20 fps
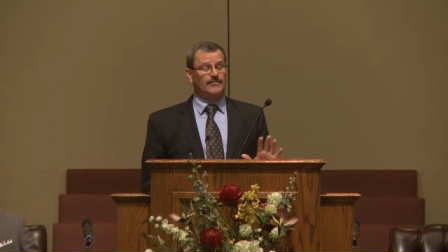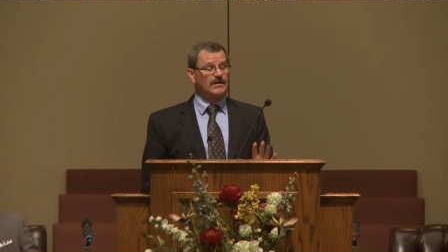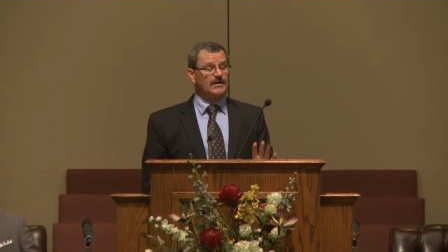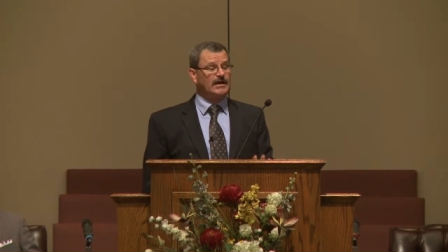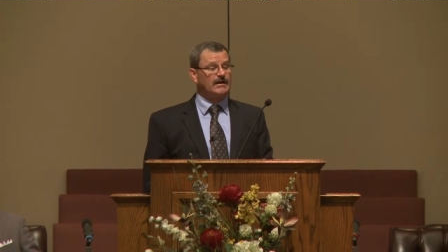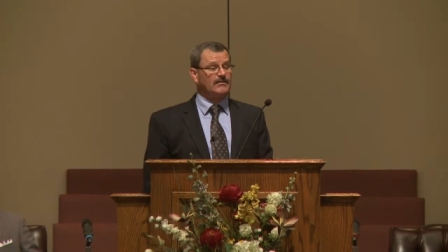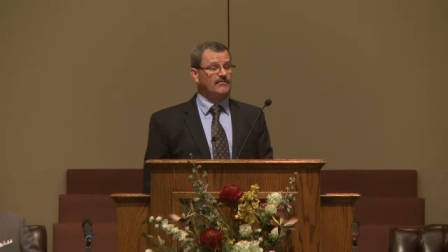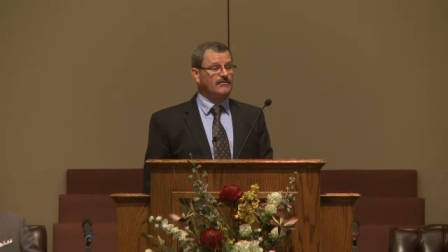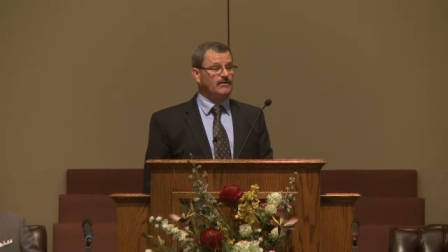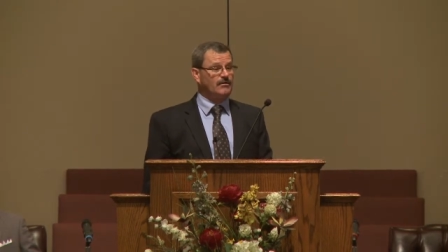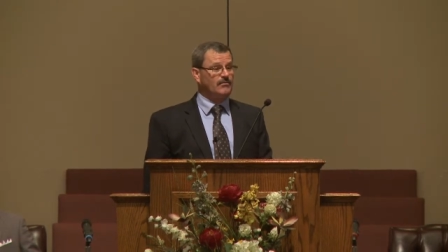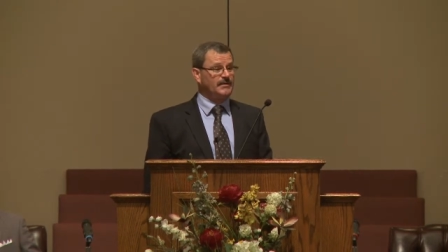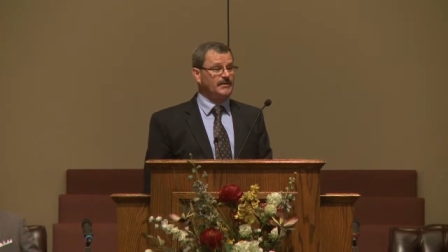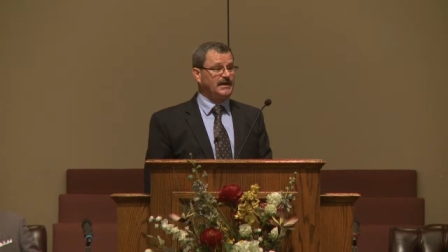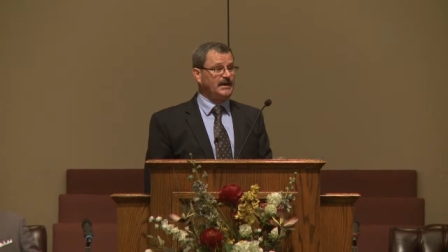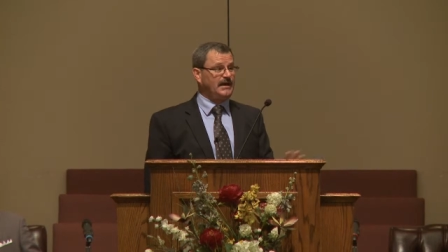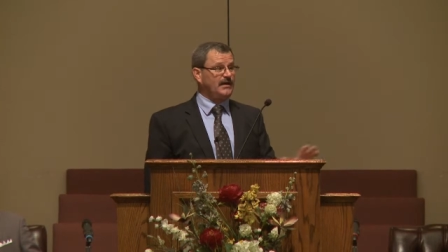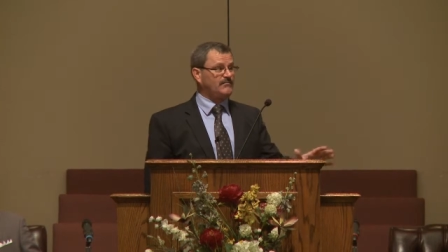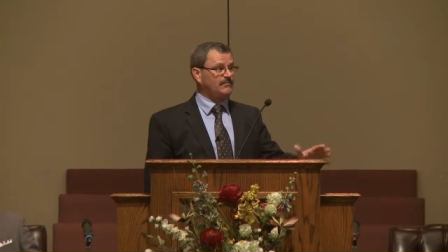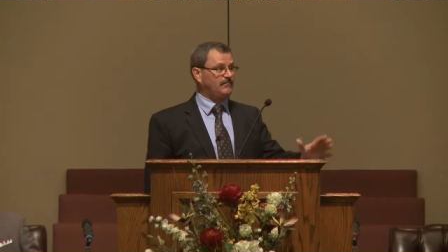I got to settle my
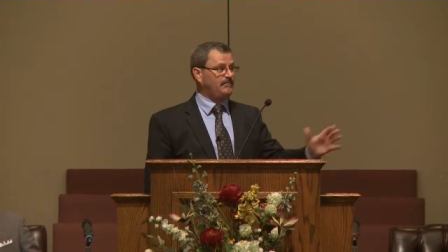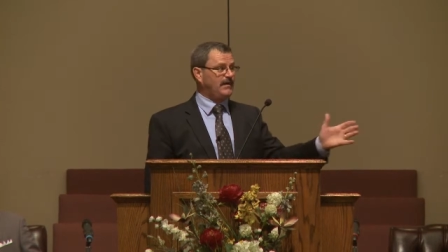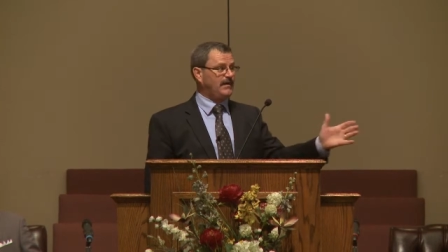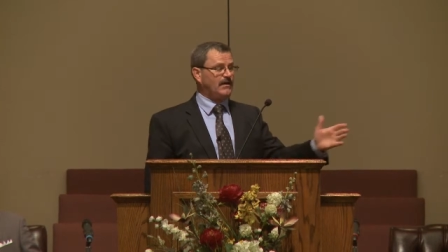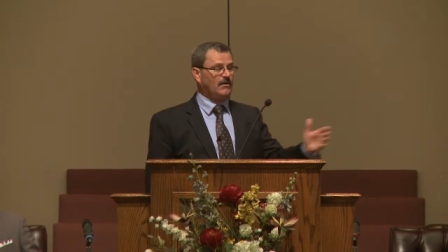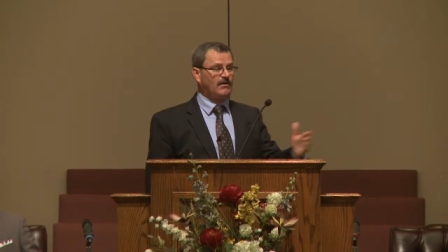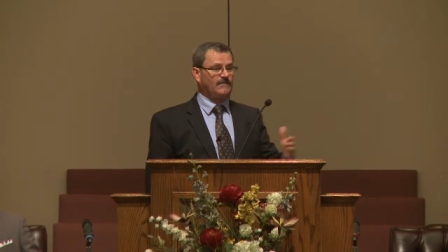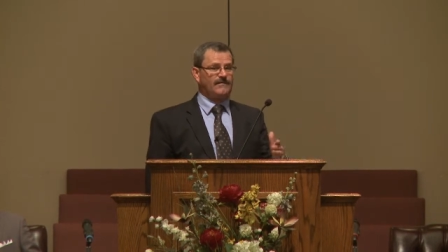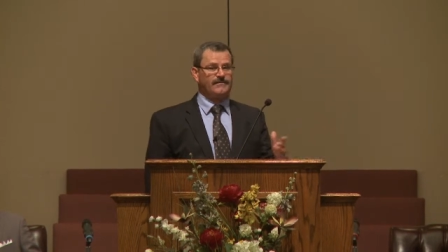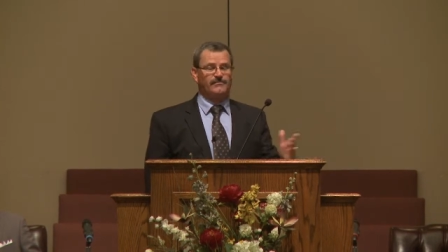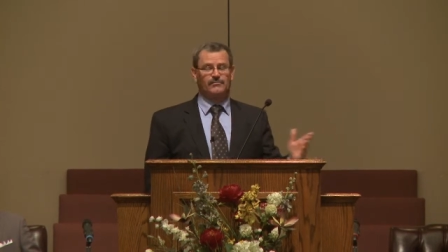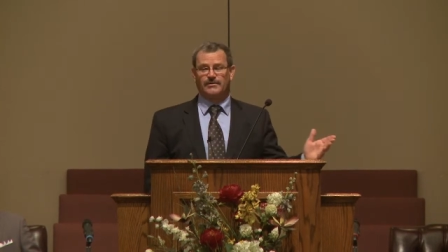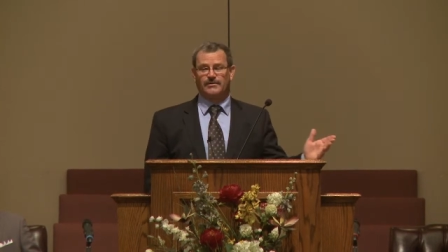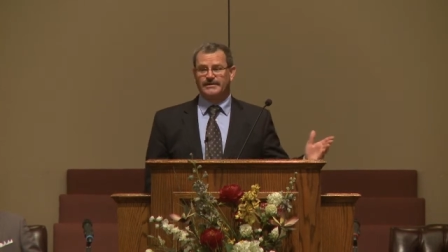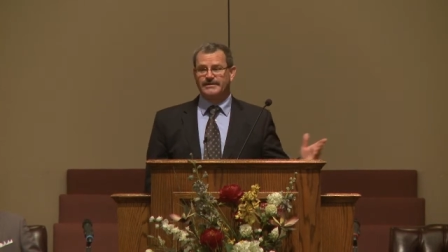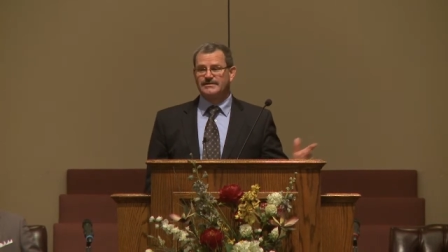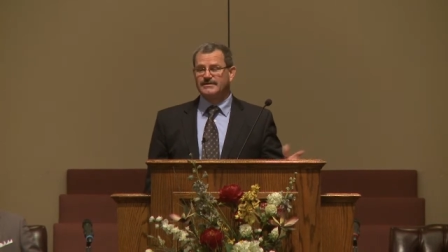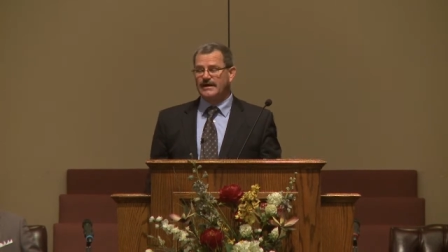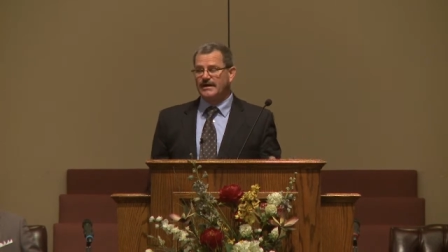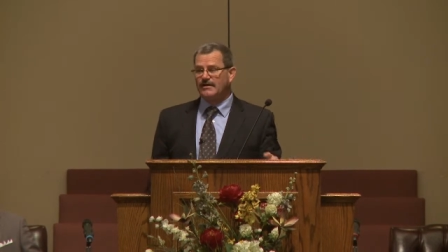hands and pay off everyone
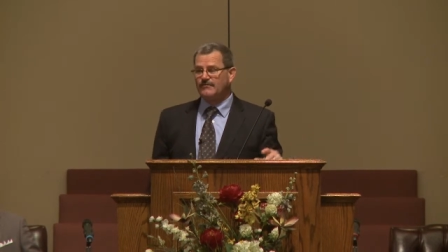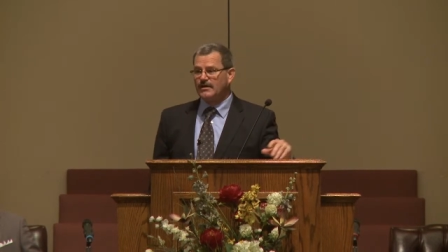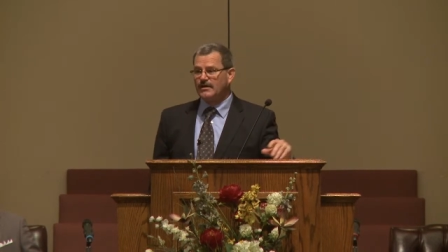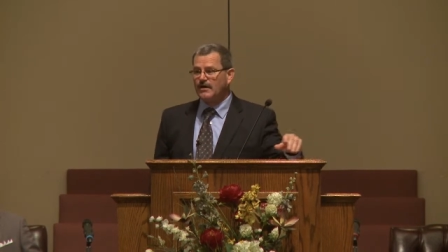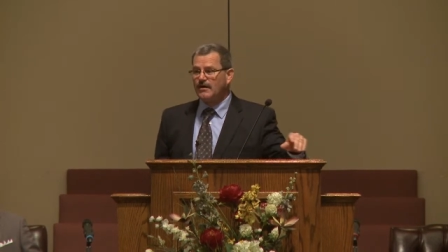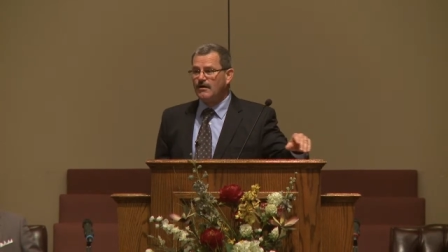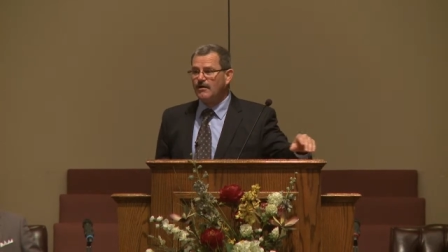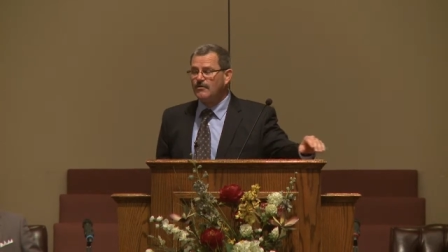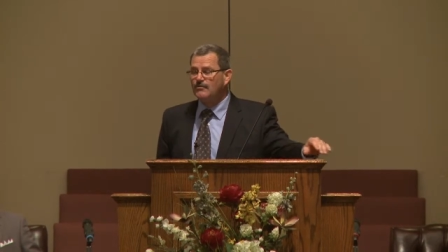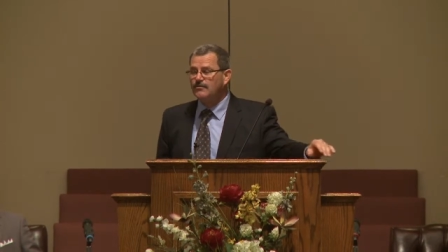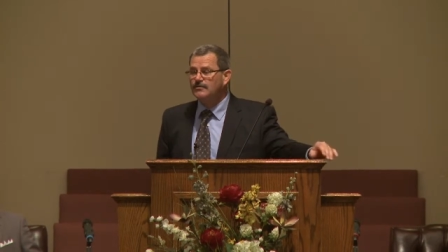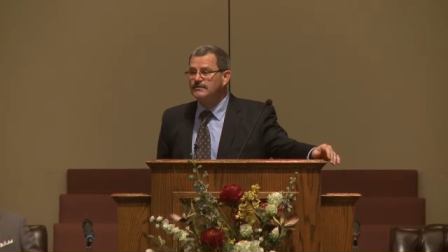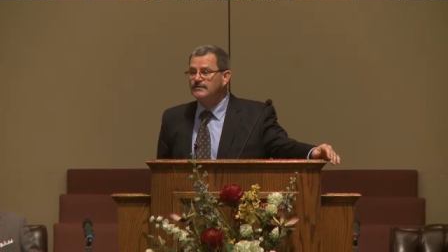in town that I owe.